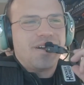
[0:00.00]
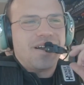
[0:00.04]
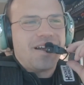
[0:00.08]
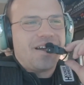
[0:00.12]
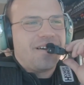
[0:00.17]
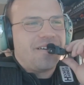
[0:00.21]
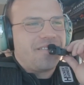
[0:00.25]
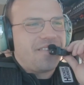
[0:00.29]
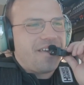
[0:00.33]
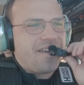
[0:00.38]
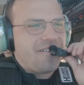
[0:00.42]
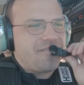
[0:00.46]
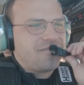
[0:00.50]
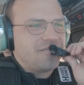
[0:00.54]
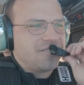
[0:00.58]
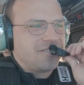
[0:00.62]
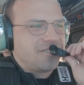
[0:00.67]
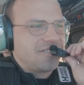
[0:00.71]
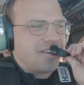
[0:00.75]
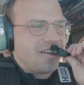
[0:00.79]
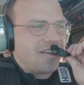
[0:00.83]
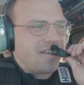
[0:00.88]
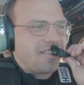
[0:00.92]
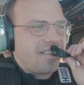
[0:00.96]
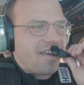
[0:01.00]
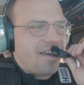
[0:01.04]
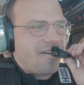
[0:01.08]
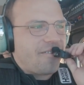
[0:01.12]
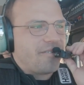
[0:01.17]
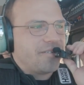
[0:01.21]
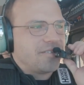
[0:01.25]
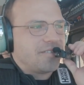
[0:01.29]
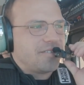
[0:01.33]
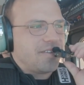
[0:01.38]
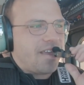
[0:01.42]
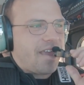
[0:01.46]
that
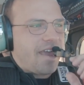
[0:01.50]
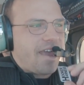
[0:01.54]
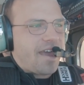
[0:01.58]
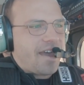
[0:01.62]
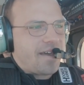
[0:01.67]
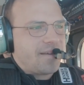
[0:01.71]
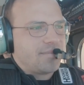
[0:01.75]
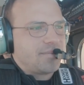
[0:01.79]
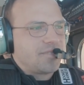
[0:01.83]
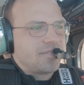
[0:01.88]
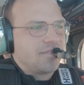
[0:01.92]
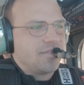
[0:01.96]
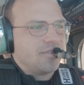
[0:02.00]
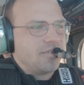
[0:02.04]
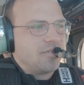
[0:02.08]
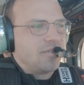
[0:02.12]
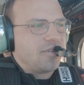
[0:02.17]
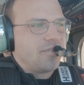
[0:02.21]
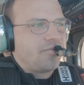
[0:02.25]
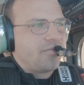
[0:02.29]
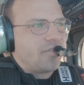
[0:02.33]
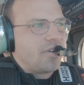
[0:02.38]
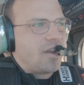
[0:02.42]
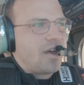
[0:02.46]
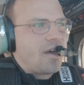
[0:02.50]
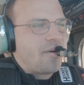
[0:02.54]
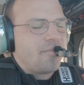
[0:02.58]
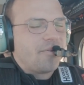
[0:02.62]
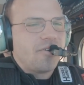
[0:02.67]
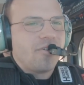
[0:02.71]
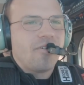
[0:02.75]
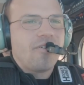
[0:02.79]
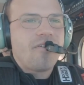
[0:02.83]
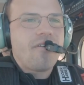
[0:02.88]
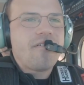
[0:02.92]
was absolutely phenomenal.